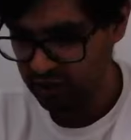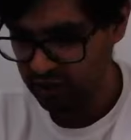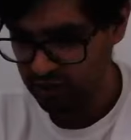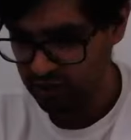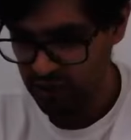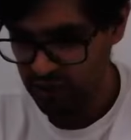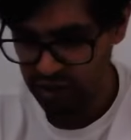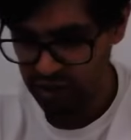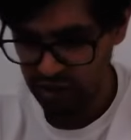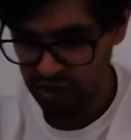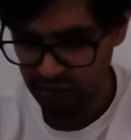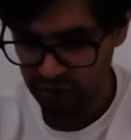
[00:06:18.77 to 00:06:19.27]

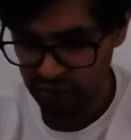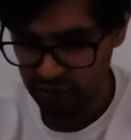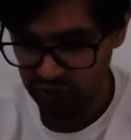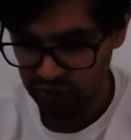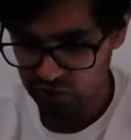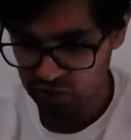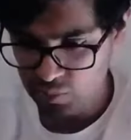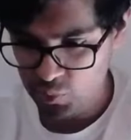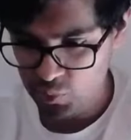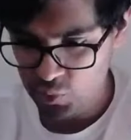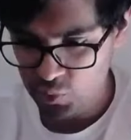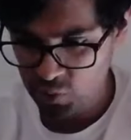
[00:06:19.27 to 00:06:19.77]
medium and
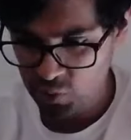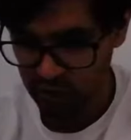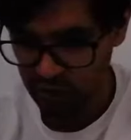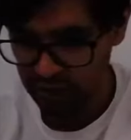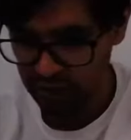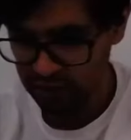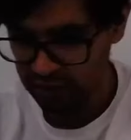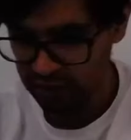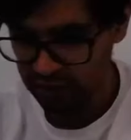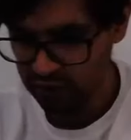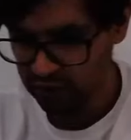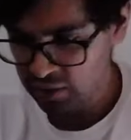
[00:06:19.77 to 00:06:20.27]
small
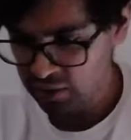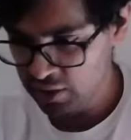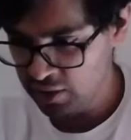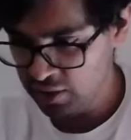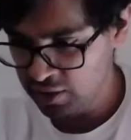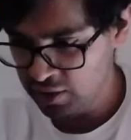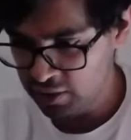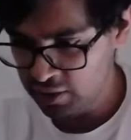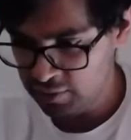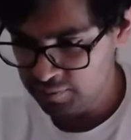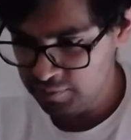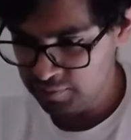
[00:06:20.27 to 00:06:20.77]
ones.
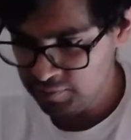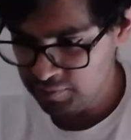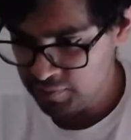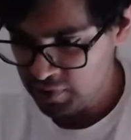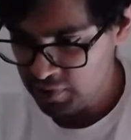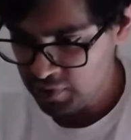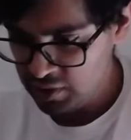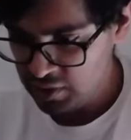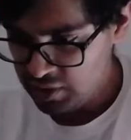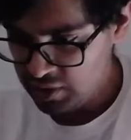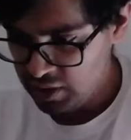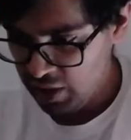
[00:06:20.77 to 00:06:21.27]

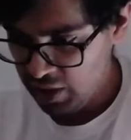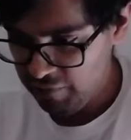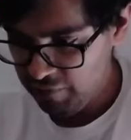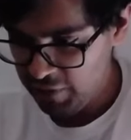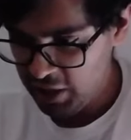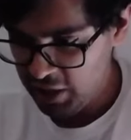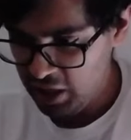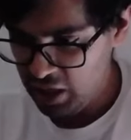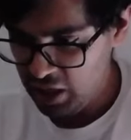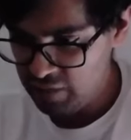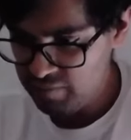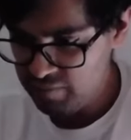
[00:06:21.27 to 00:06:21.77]
I
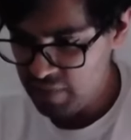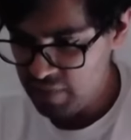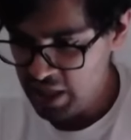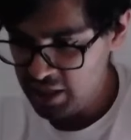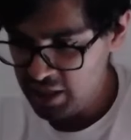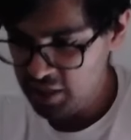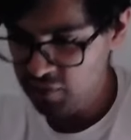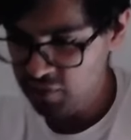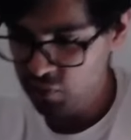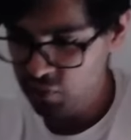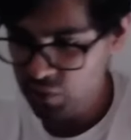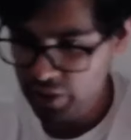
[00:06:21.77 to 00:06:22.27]
think I may
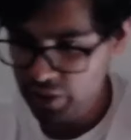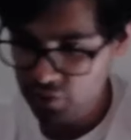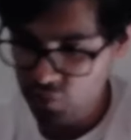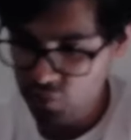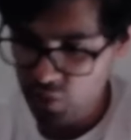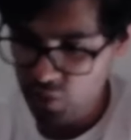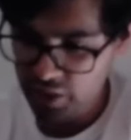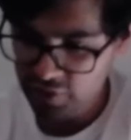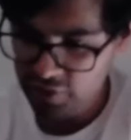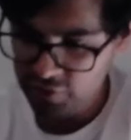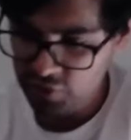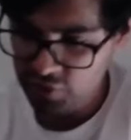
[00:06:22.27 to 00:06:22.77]
give away
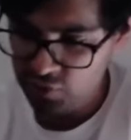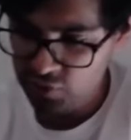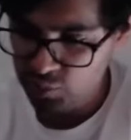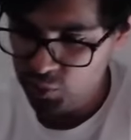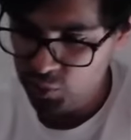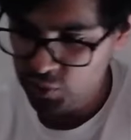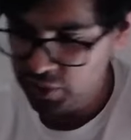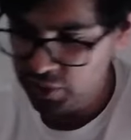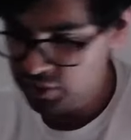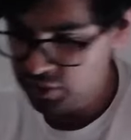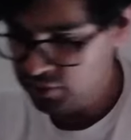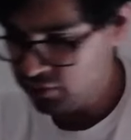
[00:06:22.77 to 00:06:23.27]
one of the small
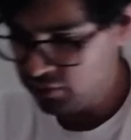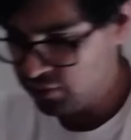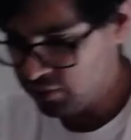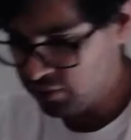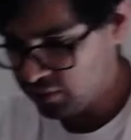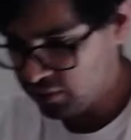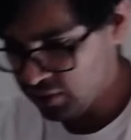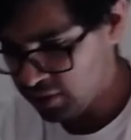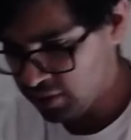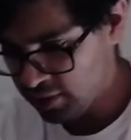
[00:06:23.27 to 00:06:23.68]
ones,